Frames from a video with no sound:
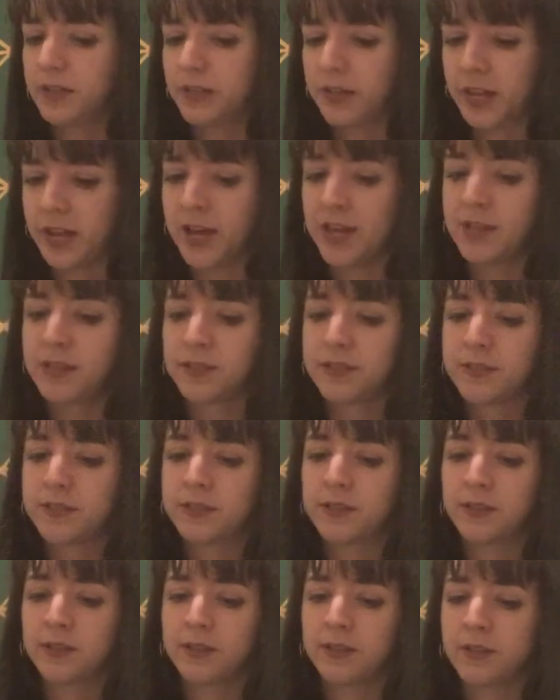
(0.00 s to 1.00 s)

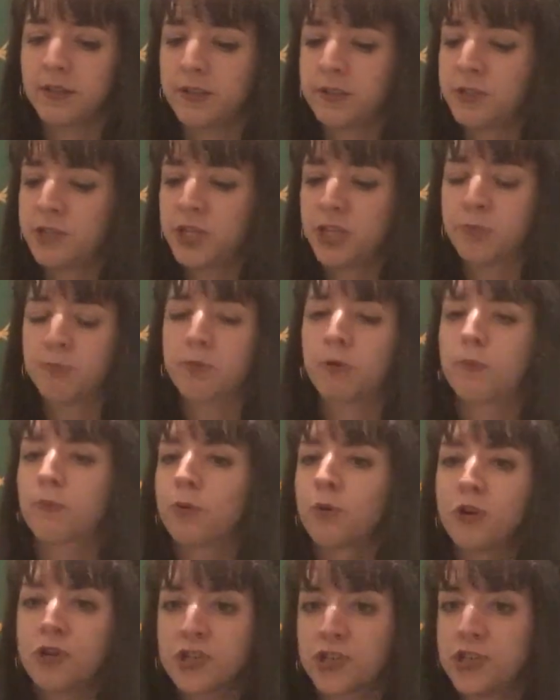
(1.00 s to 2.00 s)
has a
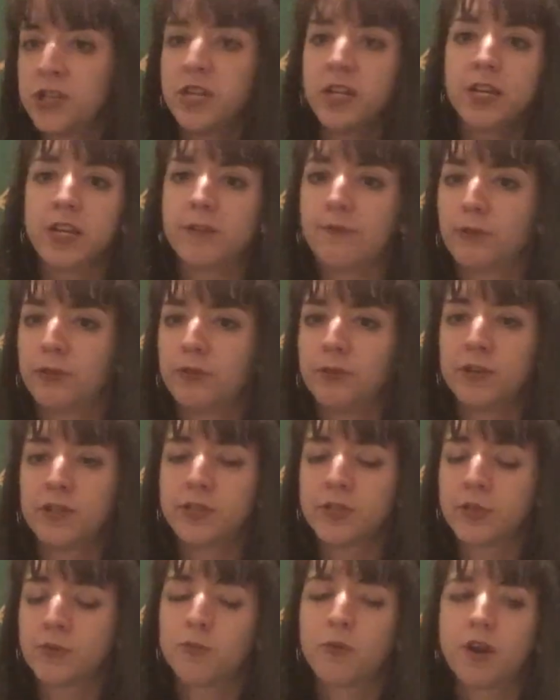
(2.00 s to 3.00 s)
disproportionate
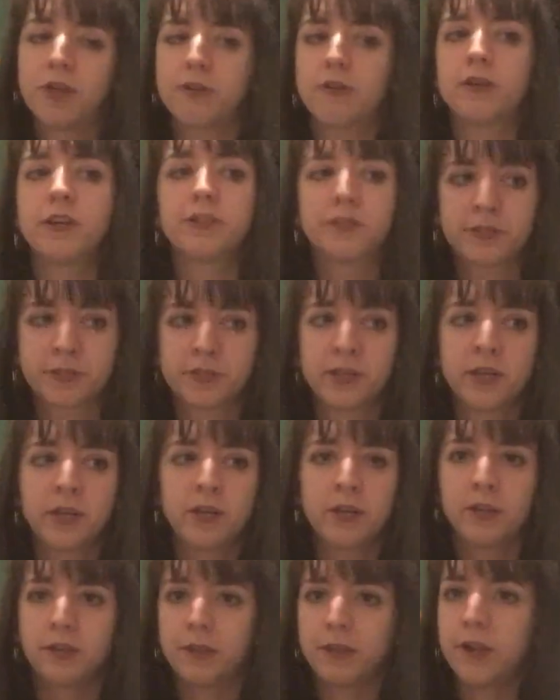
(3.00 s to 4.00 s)
influence, whether it's
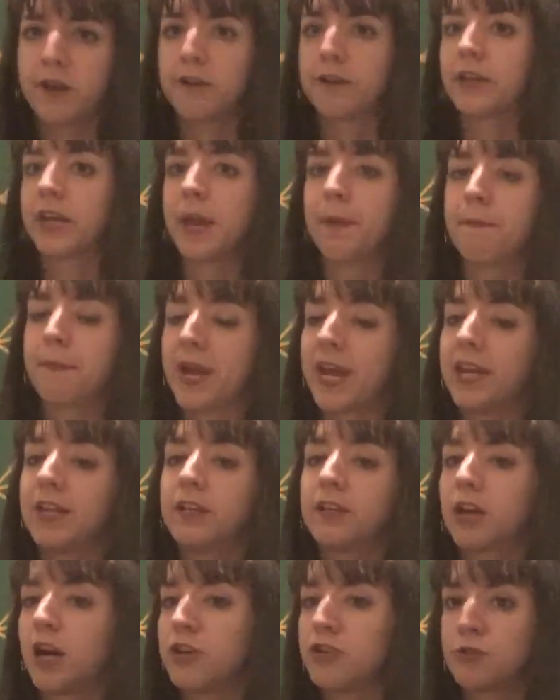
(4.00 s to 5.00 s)
their
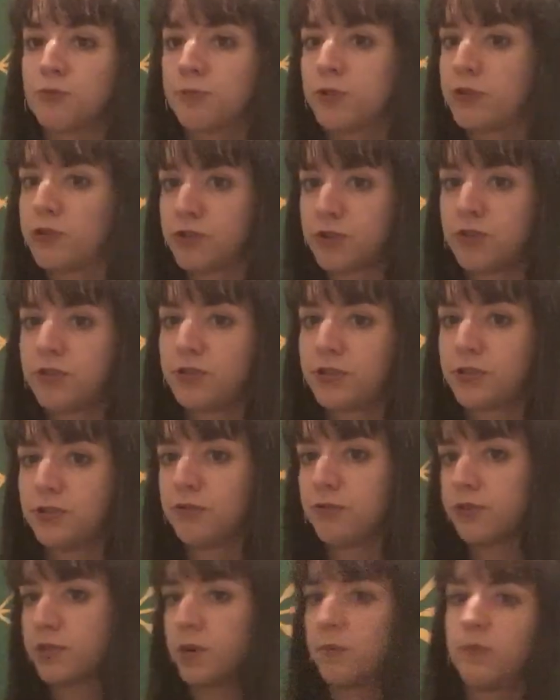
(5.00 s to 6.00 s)
campaign contributions
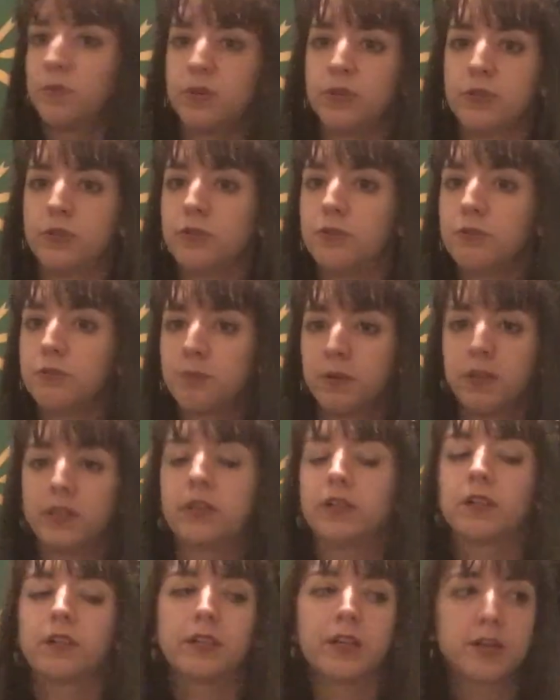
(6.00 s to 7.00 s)
to someone who
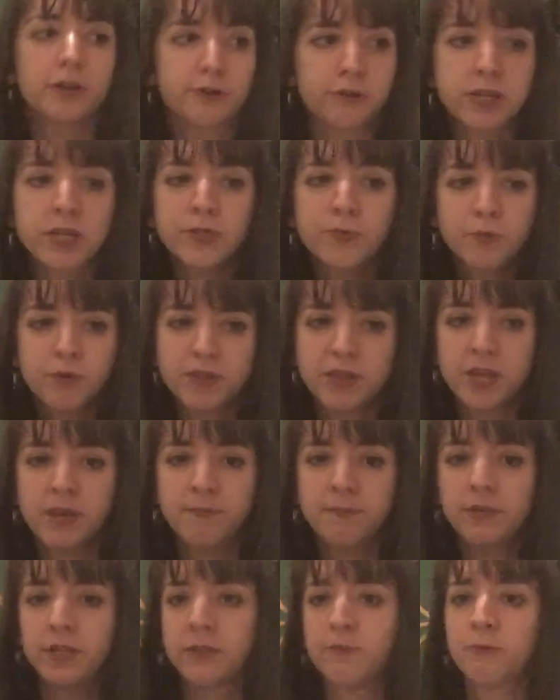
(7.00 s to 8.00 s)
politically agrees with
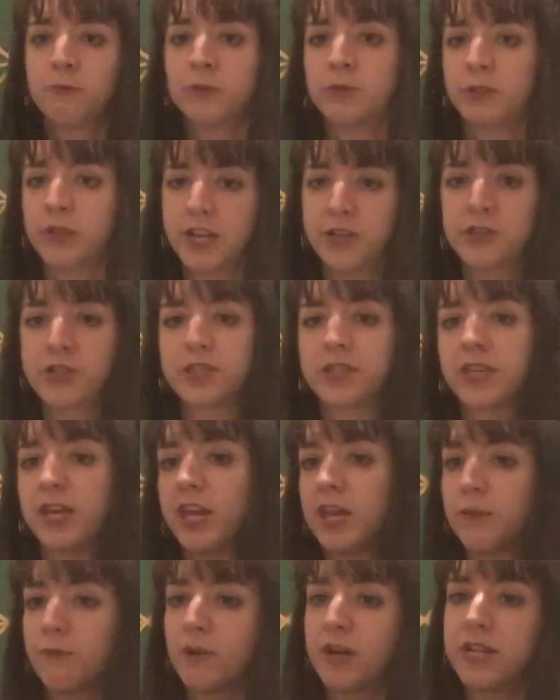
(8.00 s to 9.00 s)
them and would
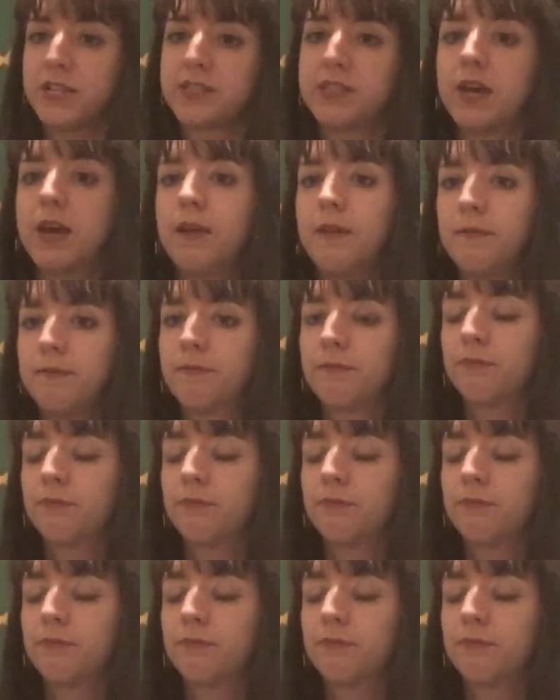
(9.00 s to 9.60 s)
legislate in ways that